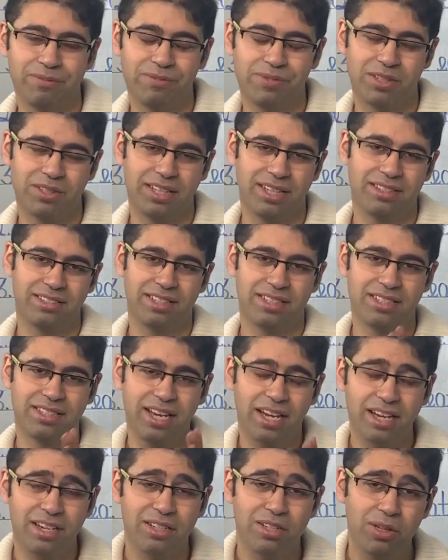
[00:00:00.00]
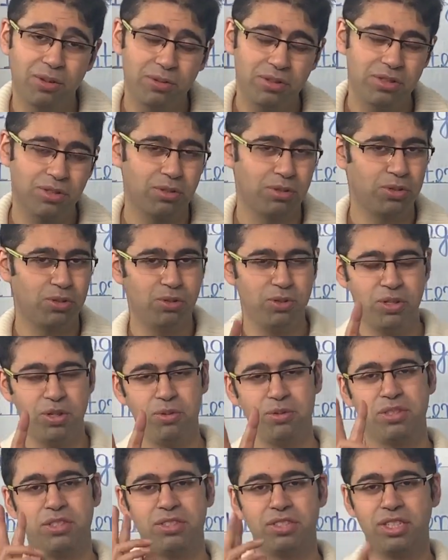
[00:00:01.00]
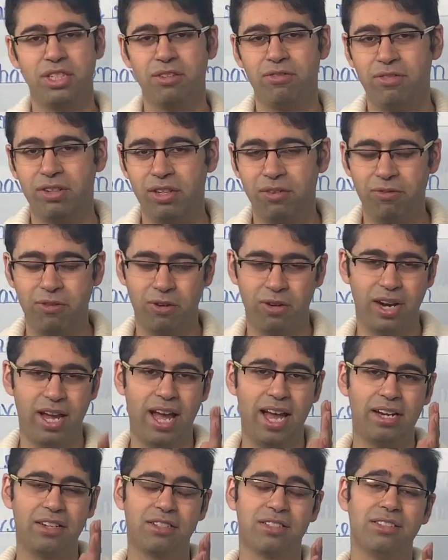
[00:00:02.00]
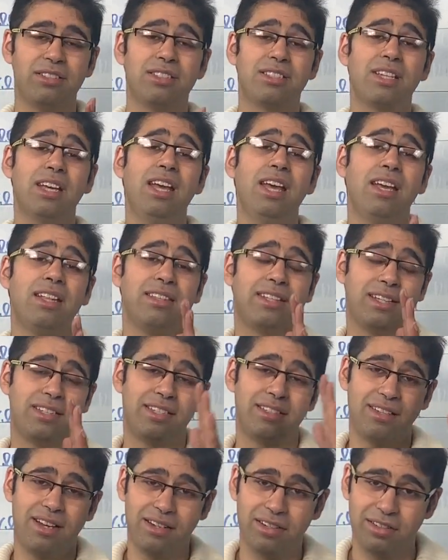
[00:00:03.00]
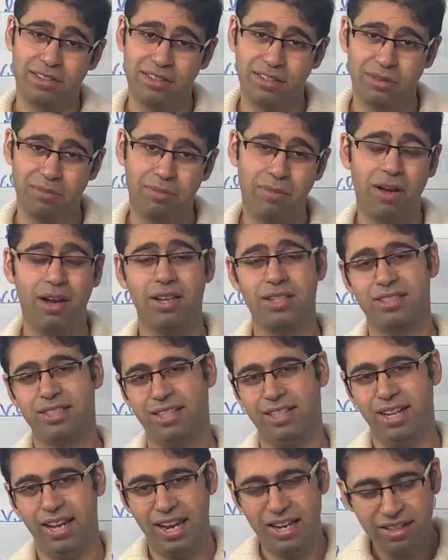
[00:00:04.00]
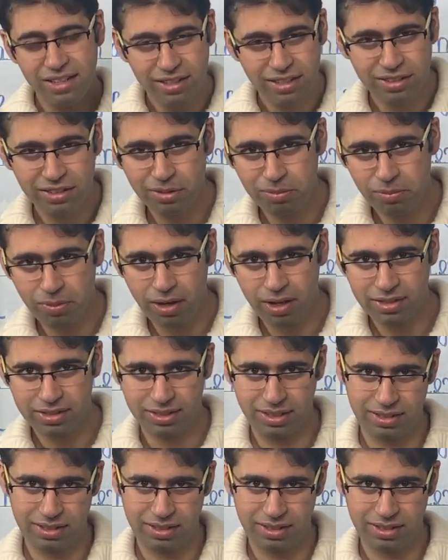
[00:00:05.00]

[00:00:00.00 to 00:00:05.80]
So that's the second use. So 2 uses chiefly for actions that started in the past and ended in the past.